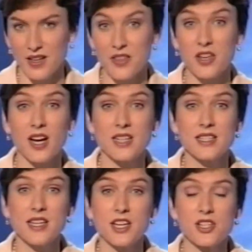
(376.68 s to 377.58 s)
The
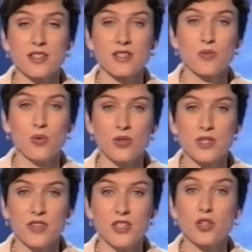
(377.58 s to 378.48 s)
United Nations has
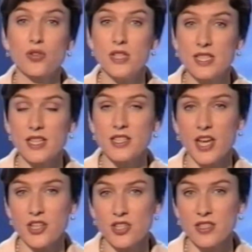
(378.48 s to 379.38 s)
warned of increasing
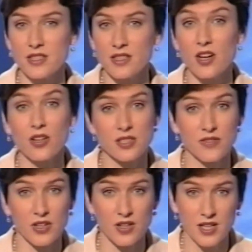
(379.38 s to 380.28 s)
tensions in
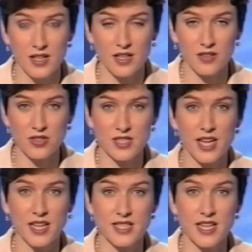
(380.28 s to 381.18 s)
Kosovo after a
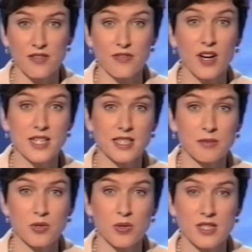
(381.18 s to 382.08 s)
second day of
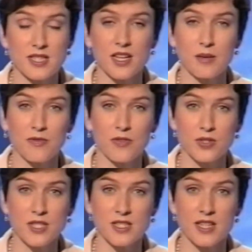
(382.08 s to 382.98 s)
fighting between Serb
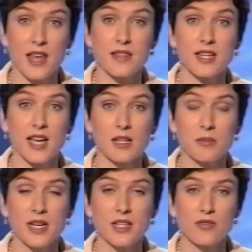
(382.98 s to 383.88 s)
forces and ethnic
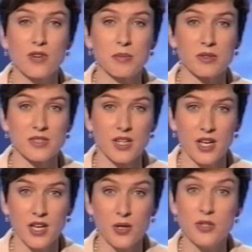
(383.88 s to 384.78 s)
Albanian rebels
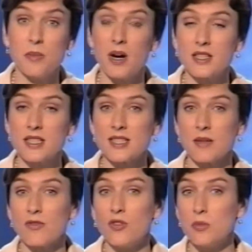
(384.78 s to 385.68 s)
who are demanding
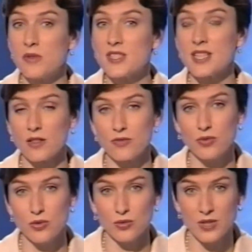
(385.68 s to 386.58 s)
some form of
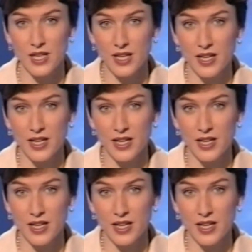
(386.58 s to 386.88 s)
self-rule.